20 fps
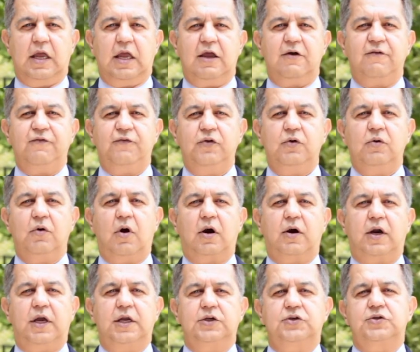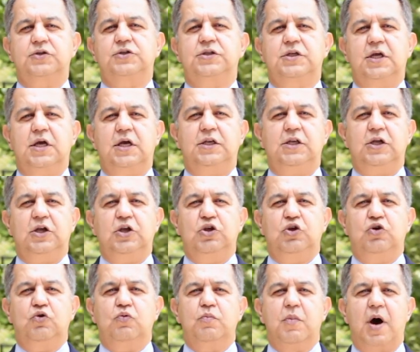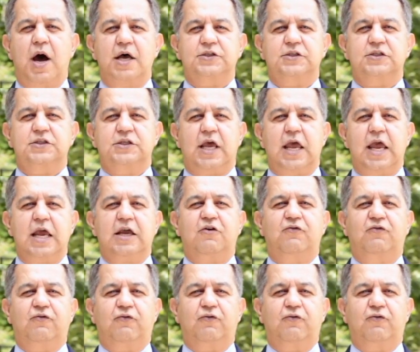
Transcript: If you are interested, you must take